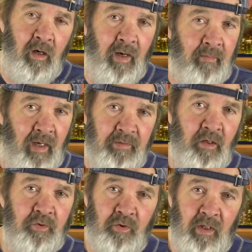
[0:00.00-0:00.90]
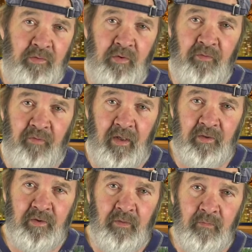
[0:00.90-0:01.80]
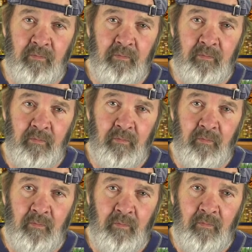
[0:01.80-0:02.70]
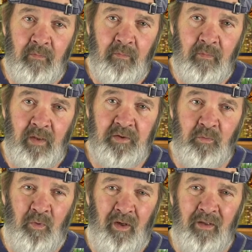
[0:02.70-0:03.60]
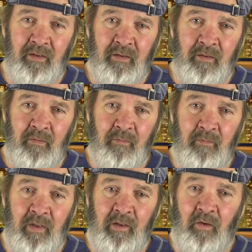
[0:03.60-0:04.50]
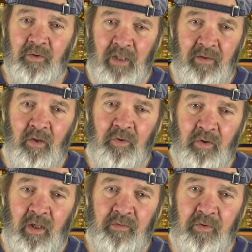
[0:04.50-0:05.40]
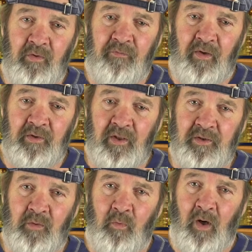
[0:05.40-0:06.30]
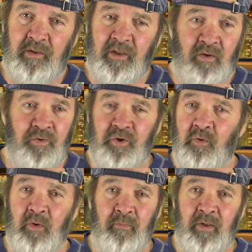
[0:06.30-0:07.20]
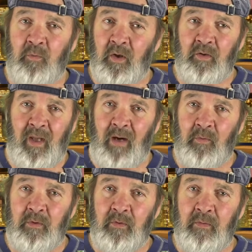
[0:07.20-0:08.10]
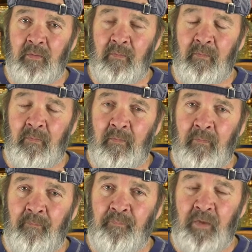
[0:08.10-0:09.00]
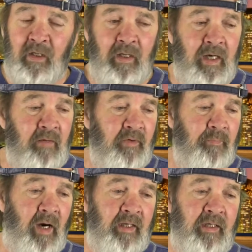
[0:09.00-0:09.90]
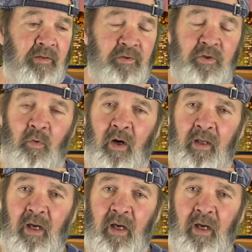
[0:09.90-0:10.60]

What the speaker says: I know you're not two-faced. I said, what? He goes, I know you're not two-faced. I said, why? He said, because you wouldn't be wearing that one. And everybody in the squad